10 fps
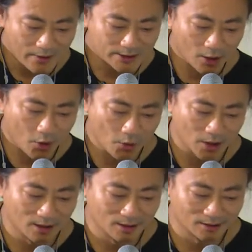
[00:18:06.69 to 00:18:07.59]

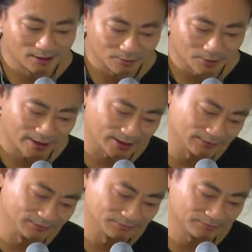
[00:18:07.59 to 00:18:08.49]
So uh, we
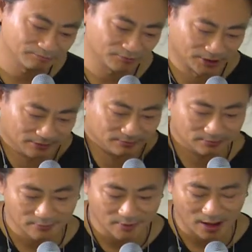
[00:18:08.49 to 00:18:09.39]
can you know
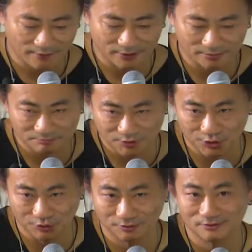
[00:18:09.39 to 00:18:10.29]
have the
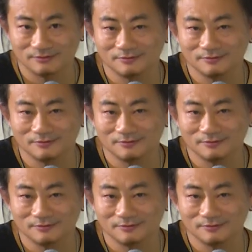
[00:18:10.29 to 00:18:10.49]
good